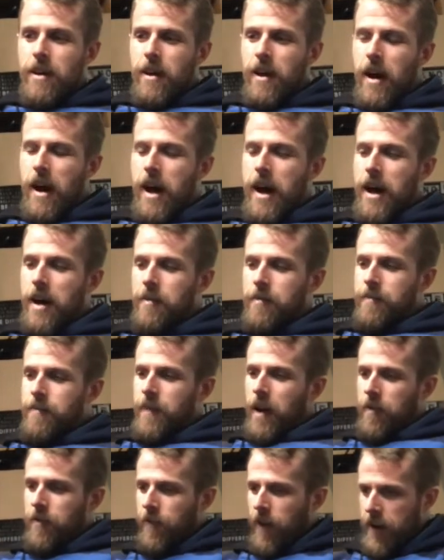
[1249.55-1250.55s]

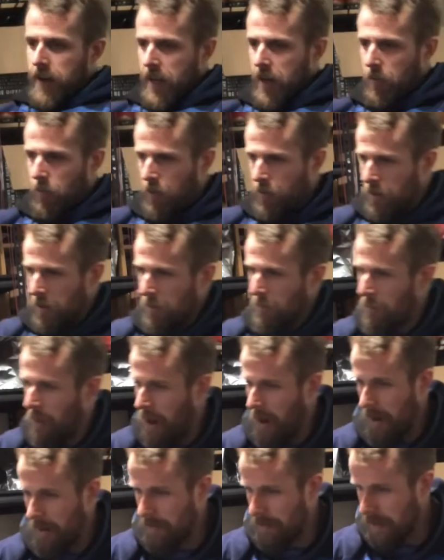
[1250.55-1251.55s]
I'm finding out with the
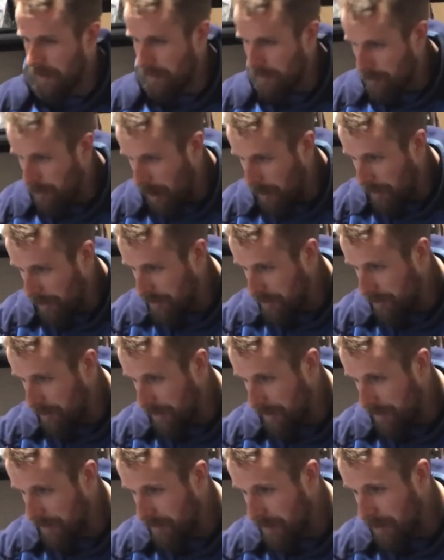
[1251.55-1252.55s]
bar muscle
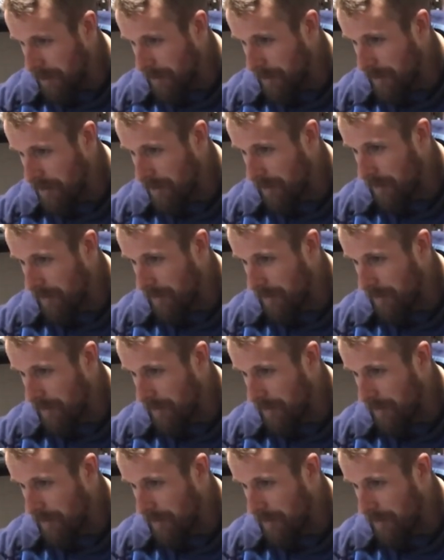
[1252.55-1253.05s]
thing. It's killing me, so I